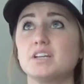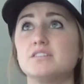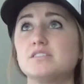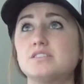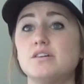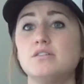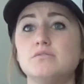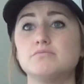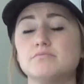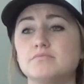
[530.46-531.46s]

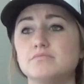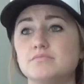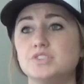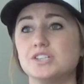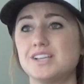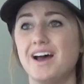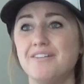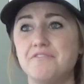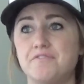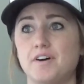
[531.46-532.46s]
So just have
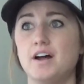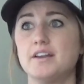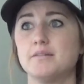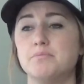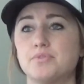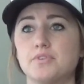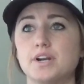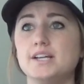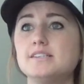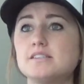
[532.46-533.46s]
fun.
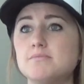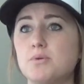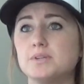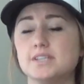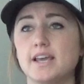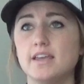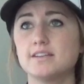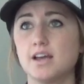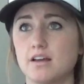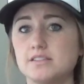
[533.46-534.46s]
Embrace the moment. Take
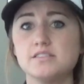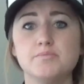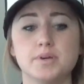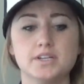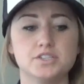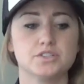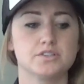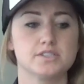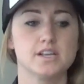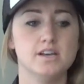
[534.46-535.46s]
tons of
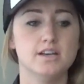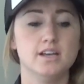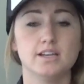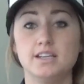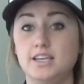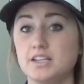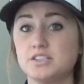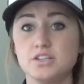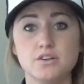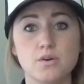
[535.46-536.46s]
pictures. Get
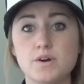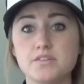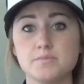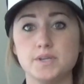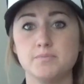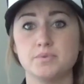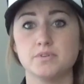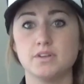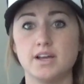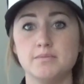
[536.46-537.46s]
to know other
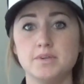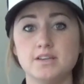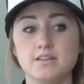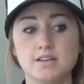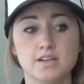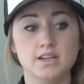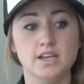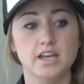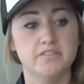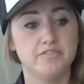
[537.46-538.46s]
people. I mean,
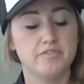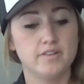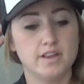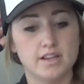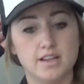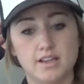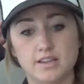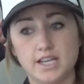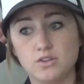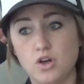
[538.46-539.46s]

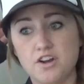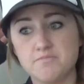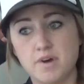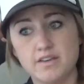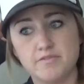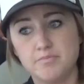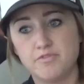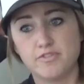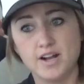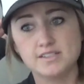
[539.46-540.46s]
like a lot of my
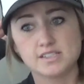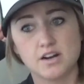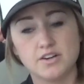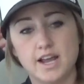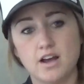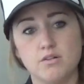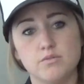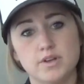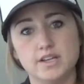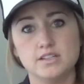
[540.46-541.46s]
friends are
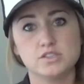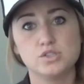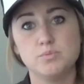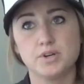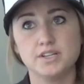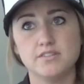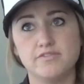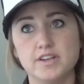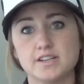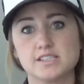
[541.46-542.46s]
now super into
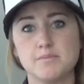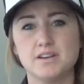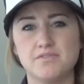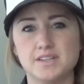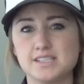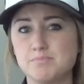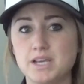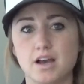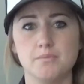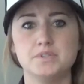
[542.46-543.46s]
fitness. I mean, if this
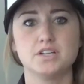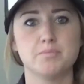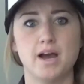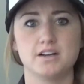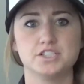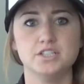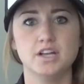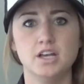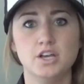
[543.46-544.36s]
becomes your passion,